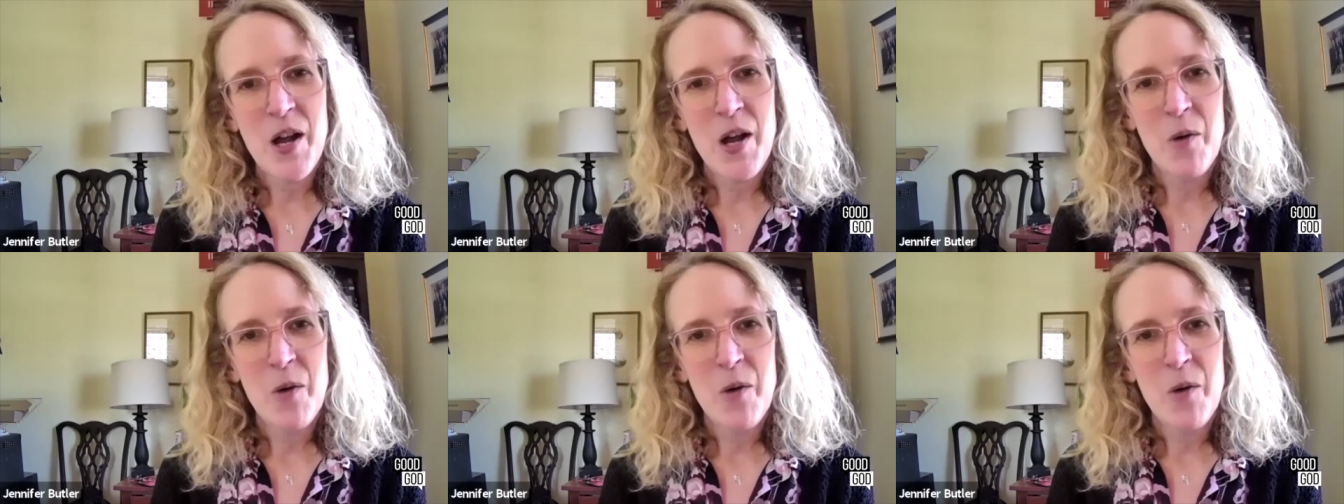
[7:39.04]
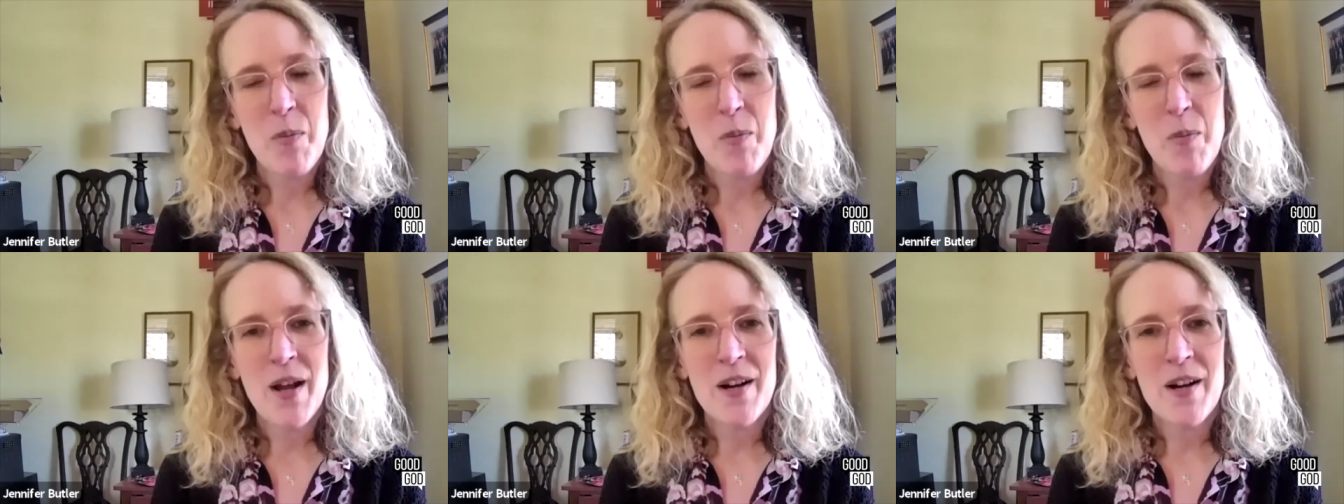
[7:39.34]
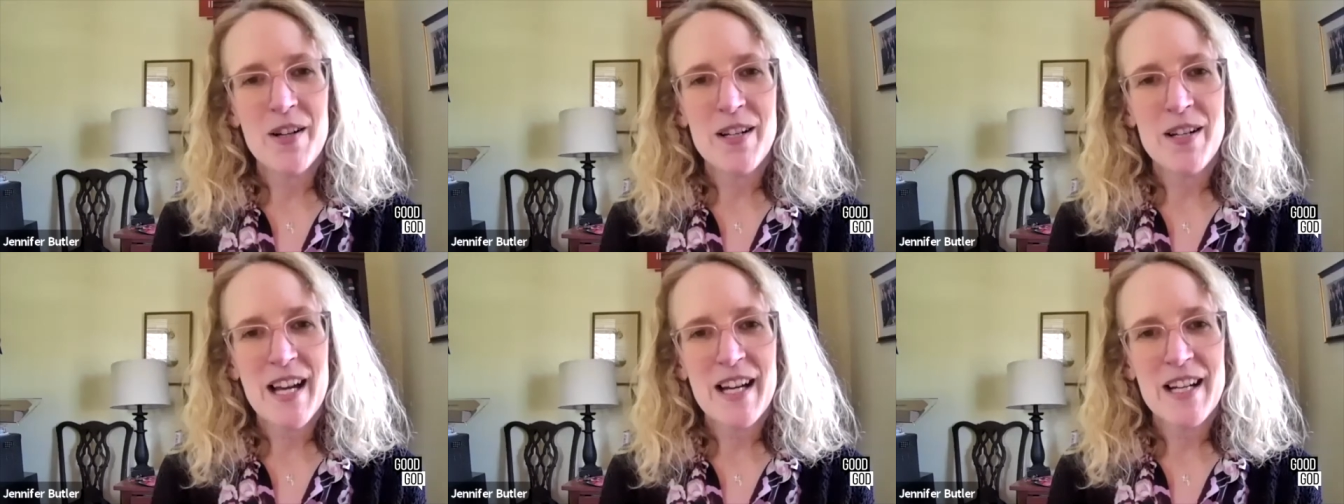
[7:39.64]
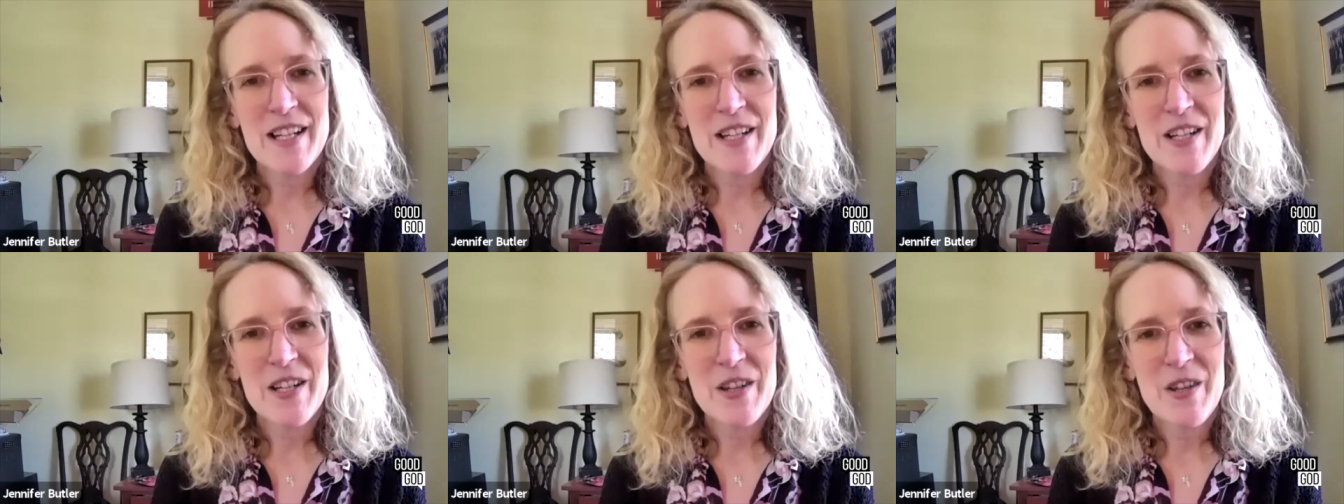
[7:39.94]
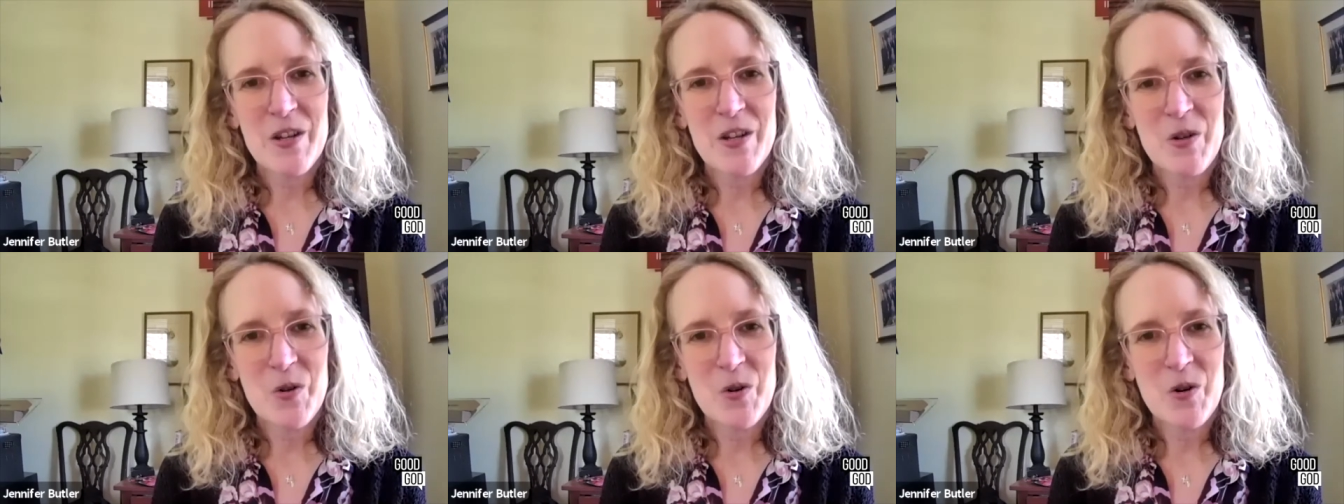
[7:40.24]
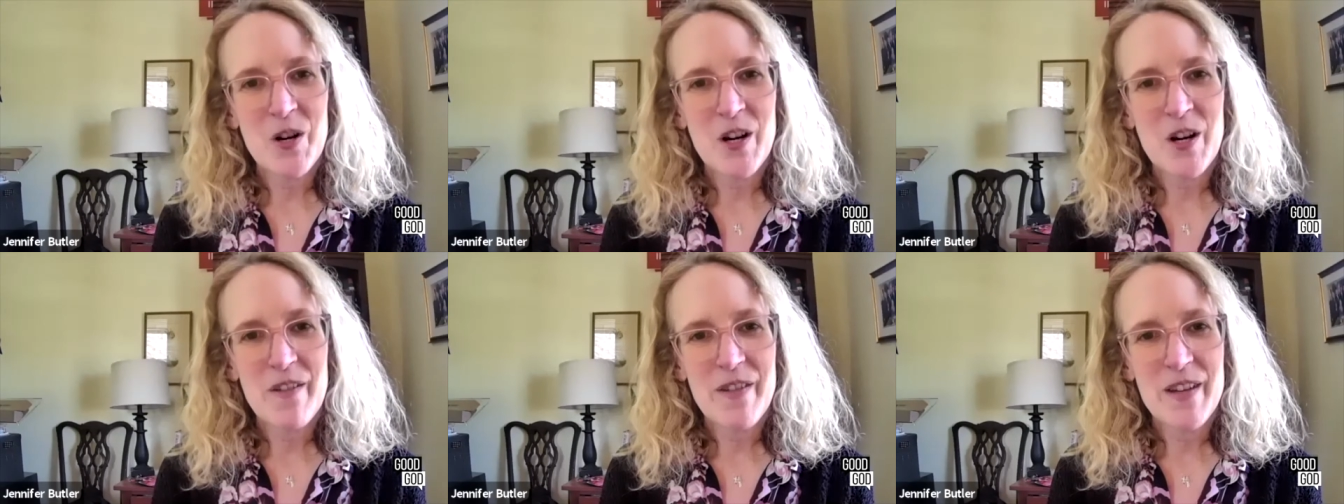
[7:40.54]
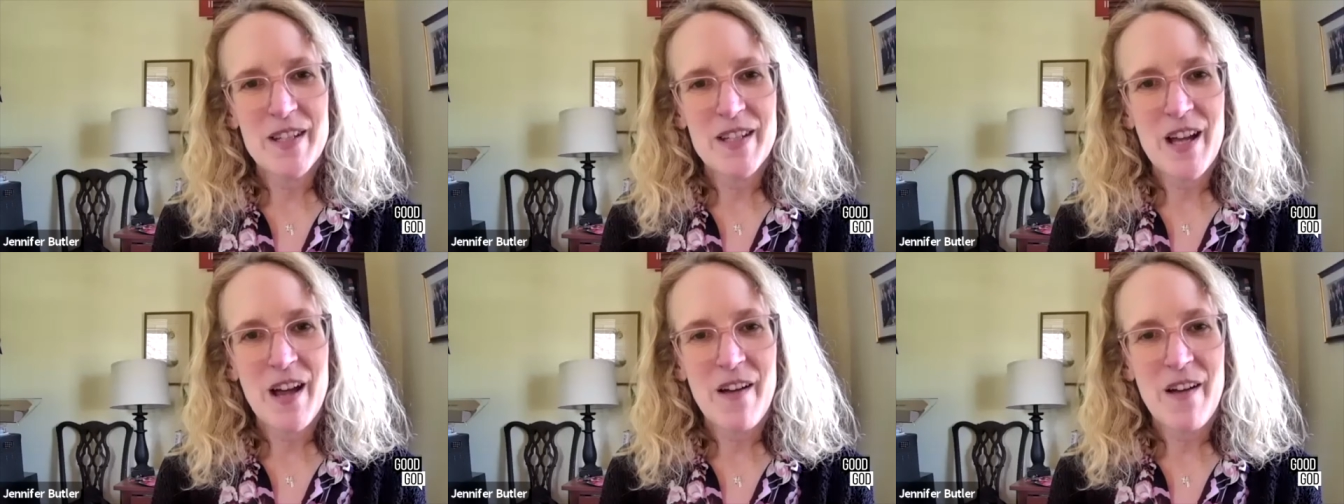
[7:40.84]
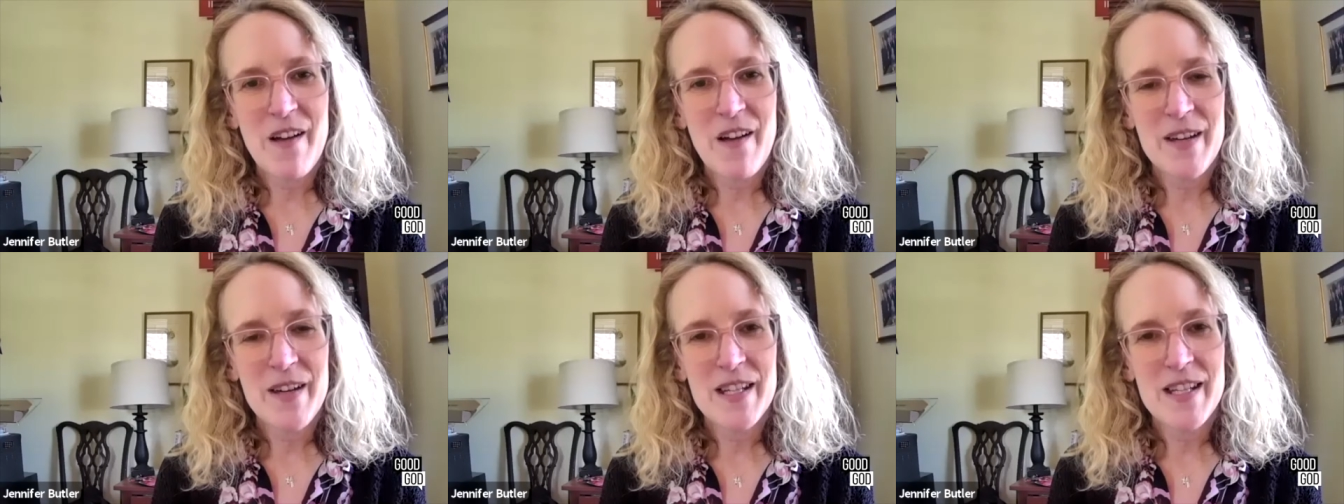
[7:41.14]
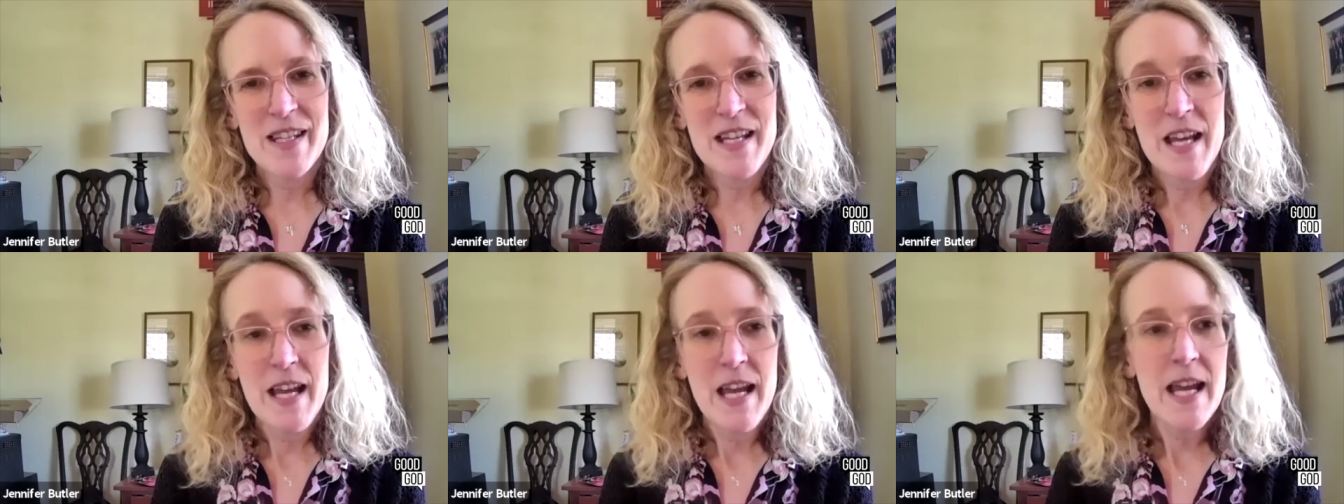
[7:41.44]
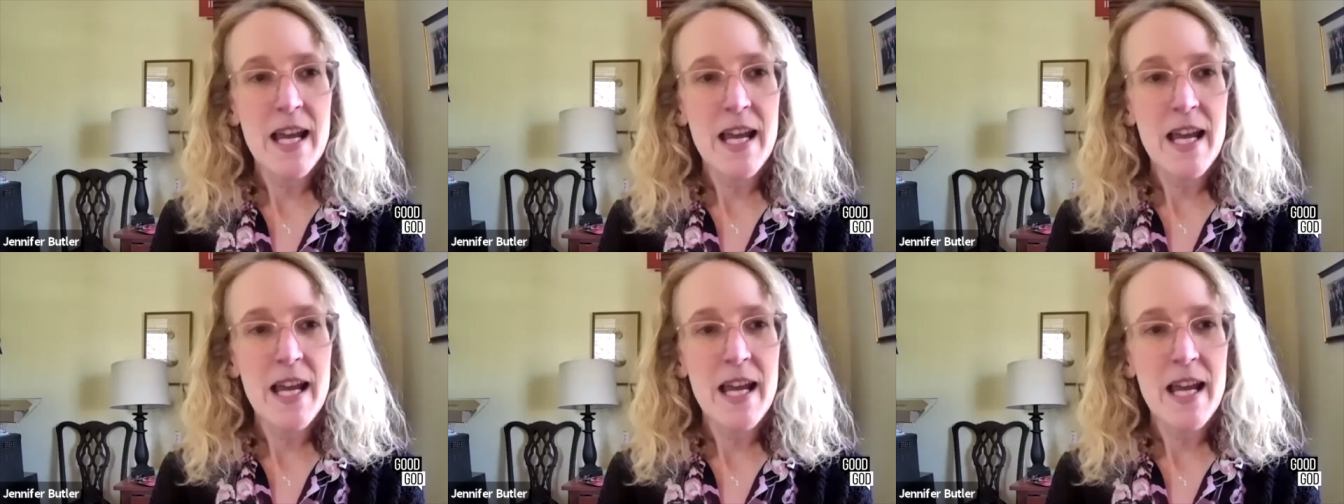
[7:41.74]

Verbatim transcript: we brought our text to the door of his office.